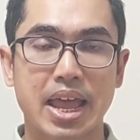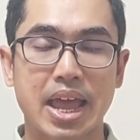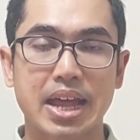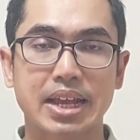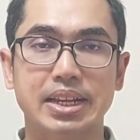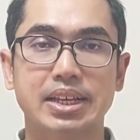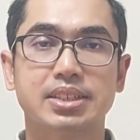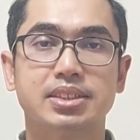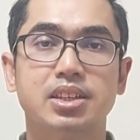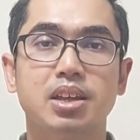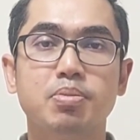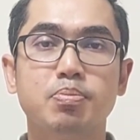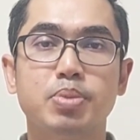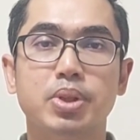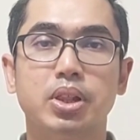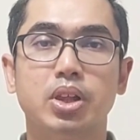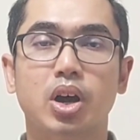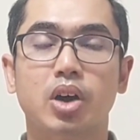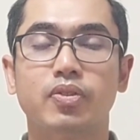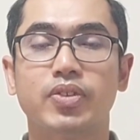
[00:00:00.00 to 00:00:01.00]
An
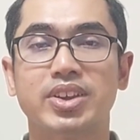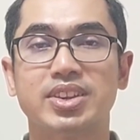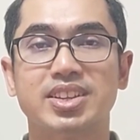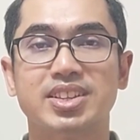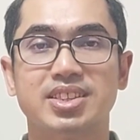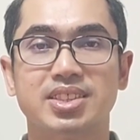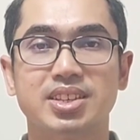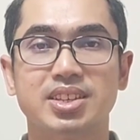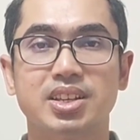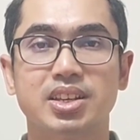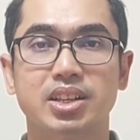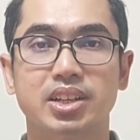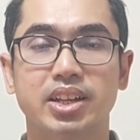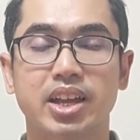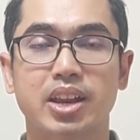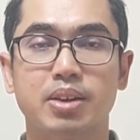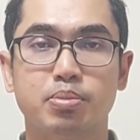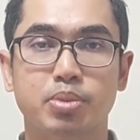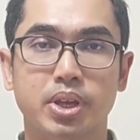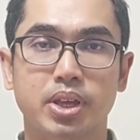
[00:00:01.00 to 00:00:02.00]
example of an incident
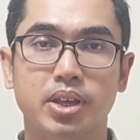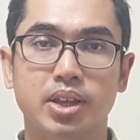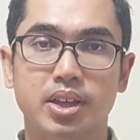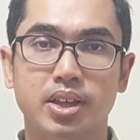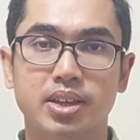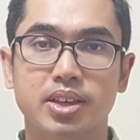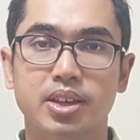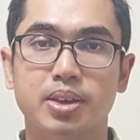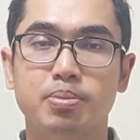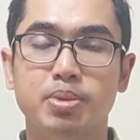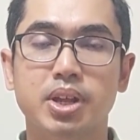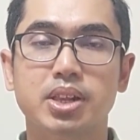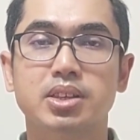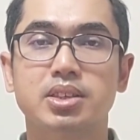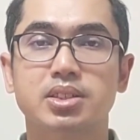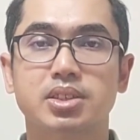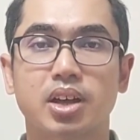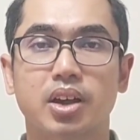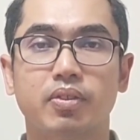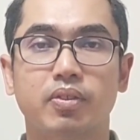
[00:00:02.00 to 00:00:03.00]
can be email
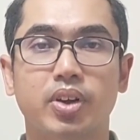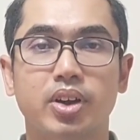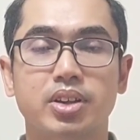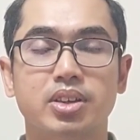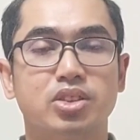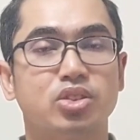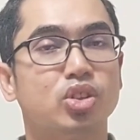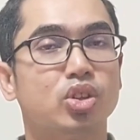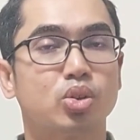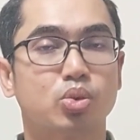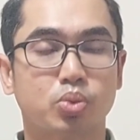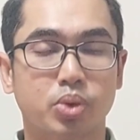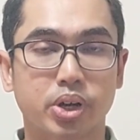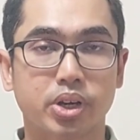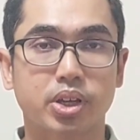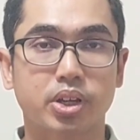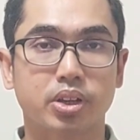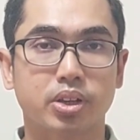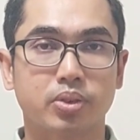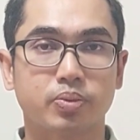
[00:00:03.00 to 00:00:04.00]
server is not
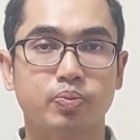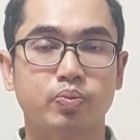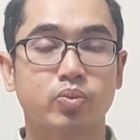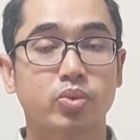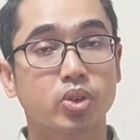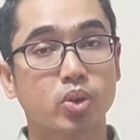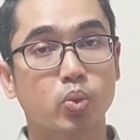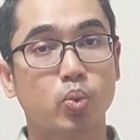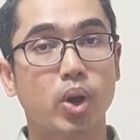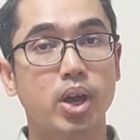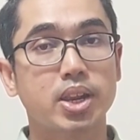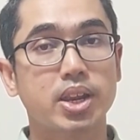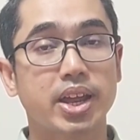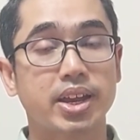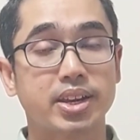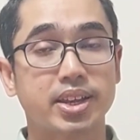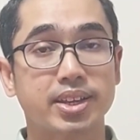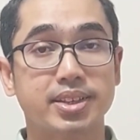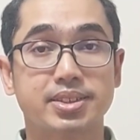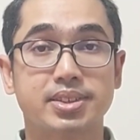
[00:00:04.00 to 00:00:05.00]
working, while
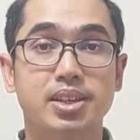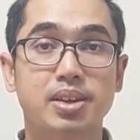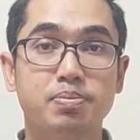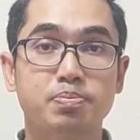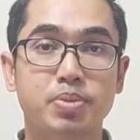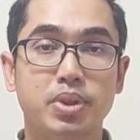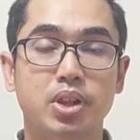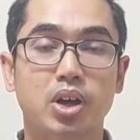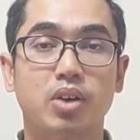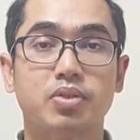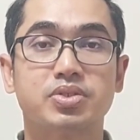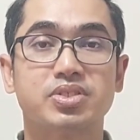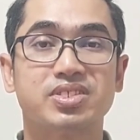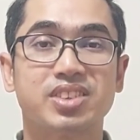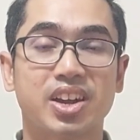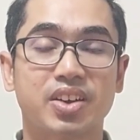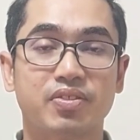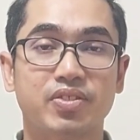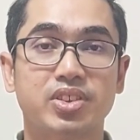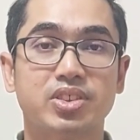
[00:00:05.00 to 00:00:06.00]
an example of
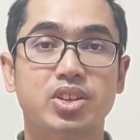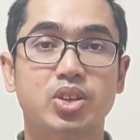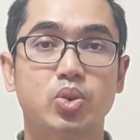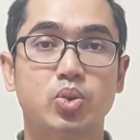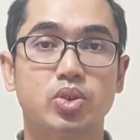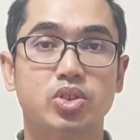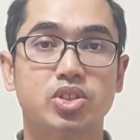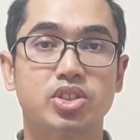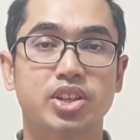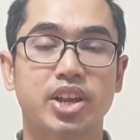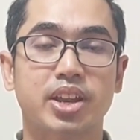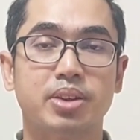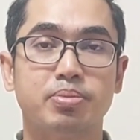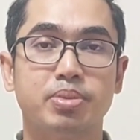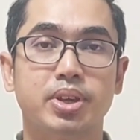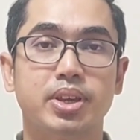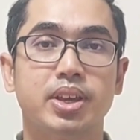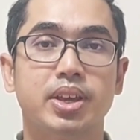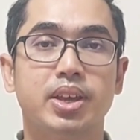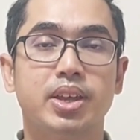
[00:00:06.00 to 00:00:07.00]
service request can
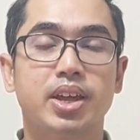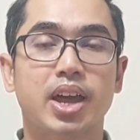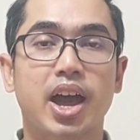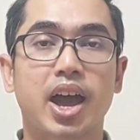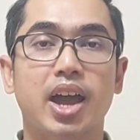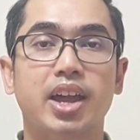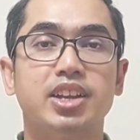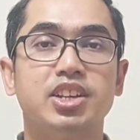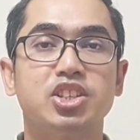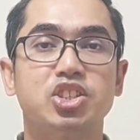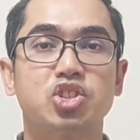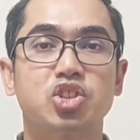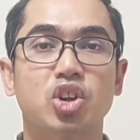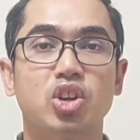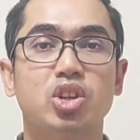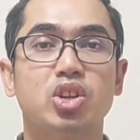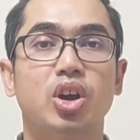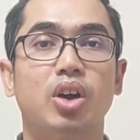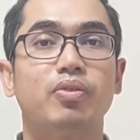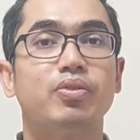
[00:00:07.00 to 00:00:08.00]
be
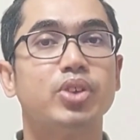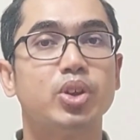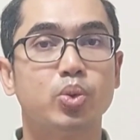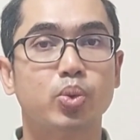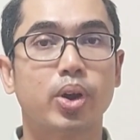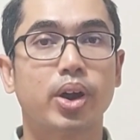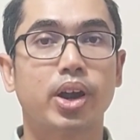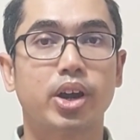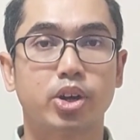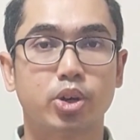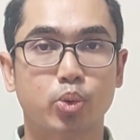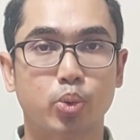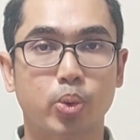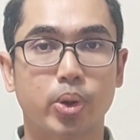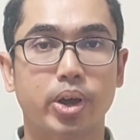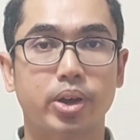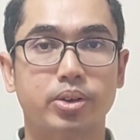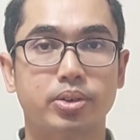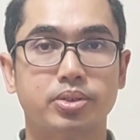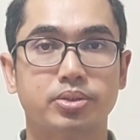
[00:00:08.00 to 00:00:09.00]
installing of new
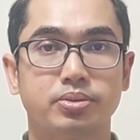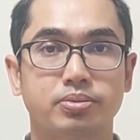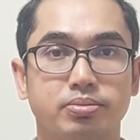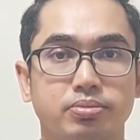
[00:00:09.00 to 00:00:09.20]
hardware.